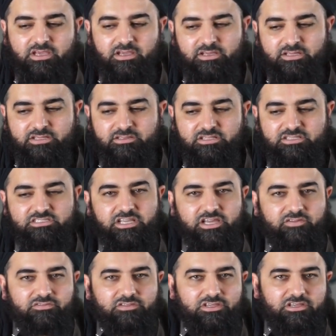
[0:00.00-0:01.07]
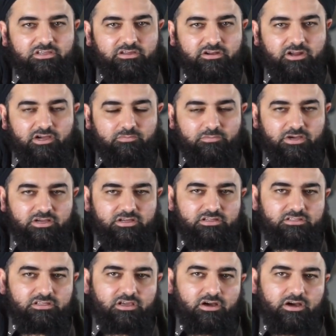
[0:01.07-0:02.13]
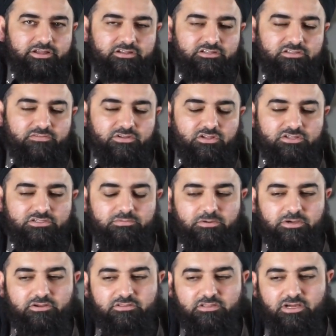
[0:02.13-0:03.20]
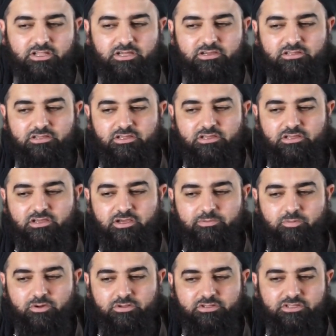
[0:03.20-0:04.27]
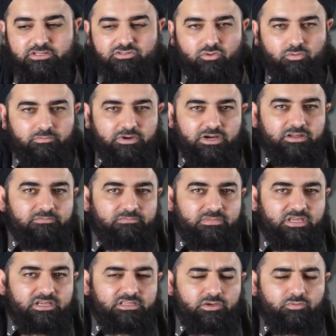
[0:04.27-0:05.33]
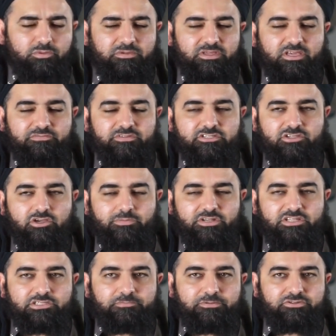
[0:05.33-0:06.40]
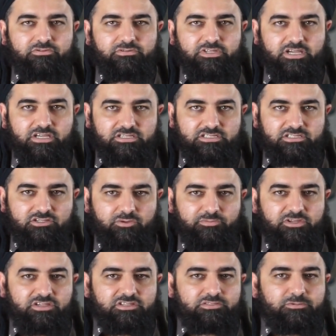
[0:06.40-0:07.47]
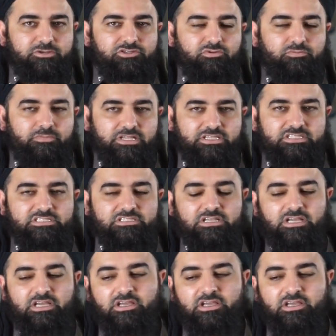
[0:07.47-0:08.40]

And this is out of the rahmah, the kindness of Allah subhanahu wa ta'ala upon this ummah that we've been given so many special days, so many special months